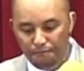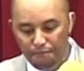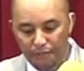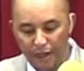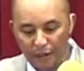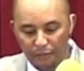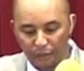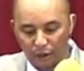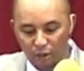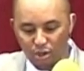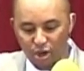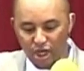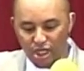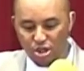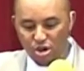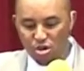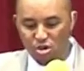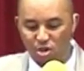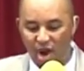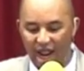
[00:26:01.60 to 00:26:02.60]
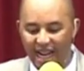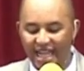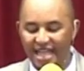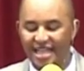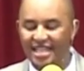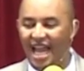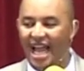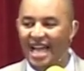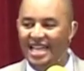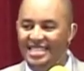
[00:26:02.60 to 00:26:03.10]
people were to
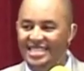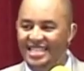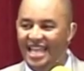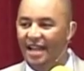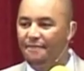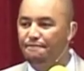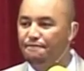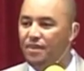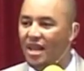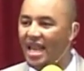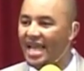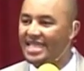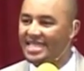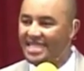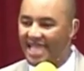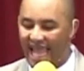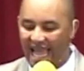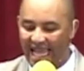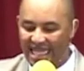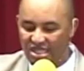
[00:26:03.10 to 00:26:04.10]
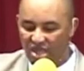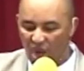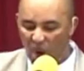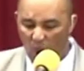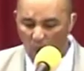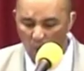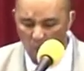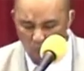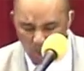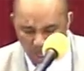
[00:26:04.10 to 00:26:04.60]
recognize that place as
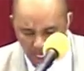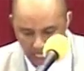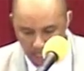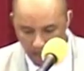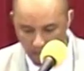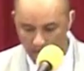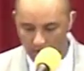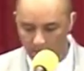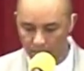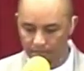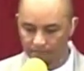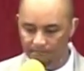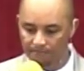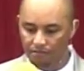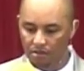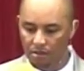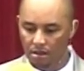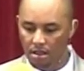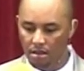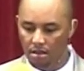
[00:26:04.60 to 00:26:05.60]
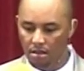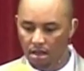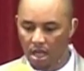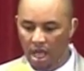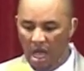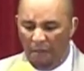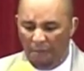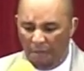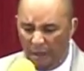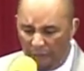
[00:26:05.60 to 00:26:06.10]
holy.
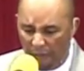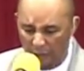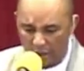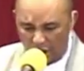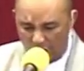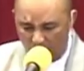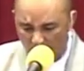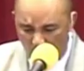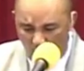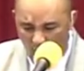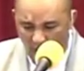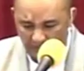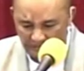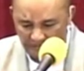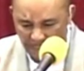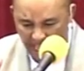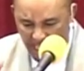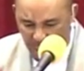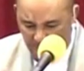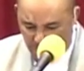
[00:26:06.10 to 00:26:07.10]
People took off their